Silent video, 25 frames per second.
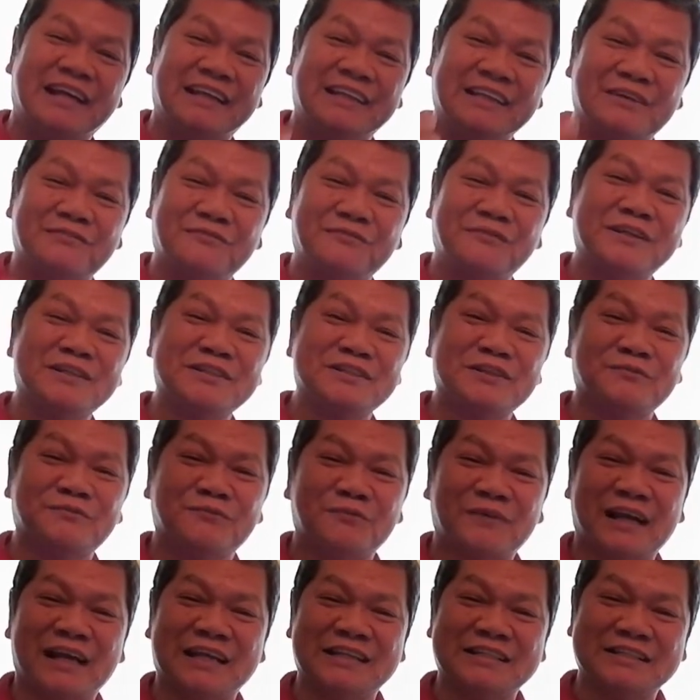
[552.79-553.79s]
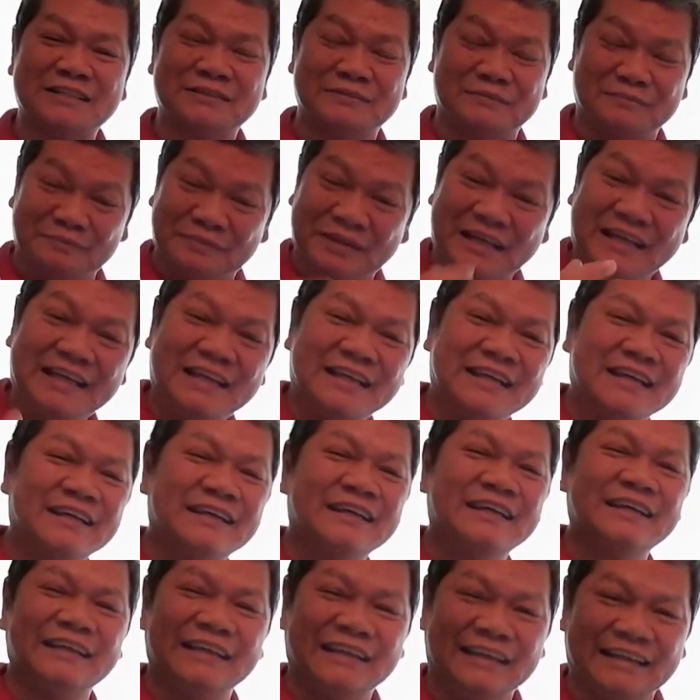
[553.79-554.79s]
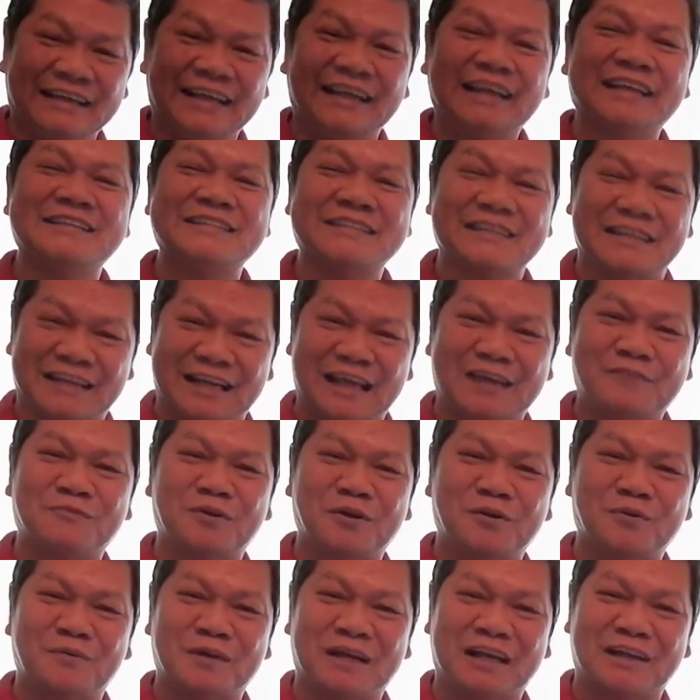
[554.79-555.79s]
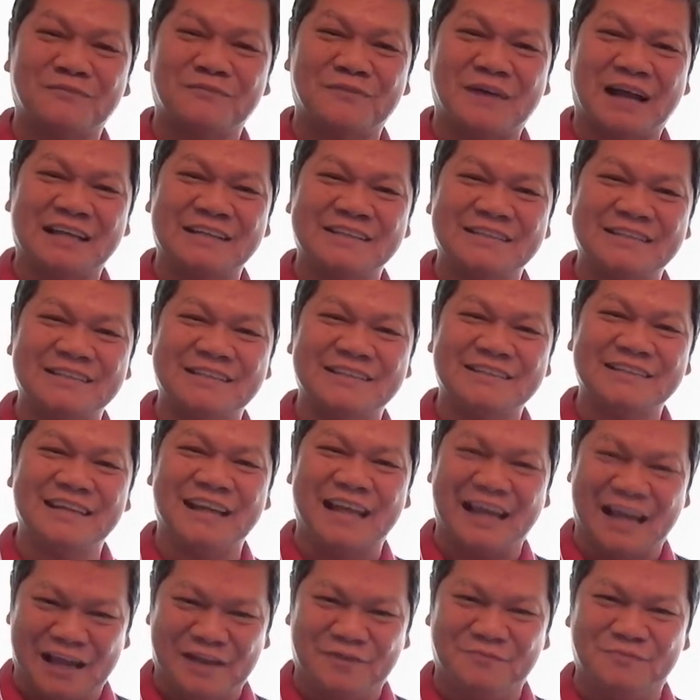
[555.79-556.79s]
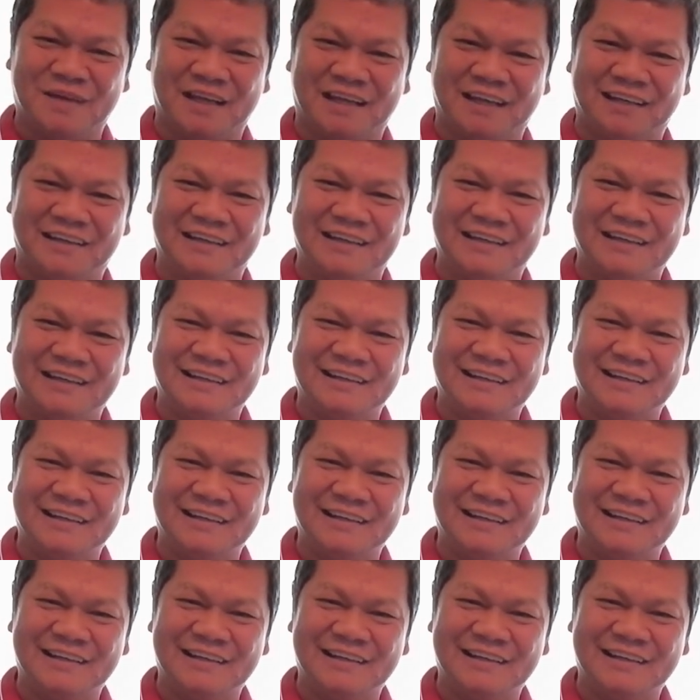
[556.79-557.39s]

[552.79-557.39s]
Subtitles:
and the peace of Christ be in each and every one of us. Amen.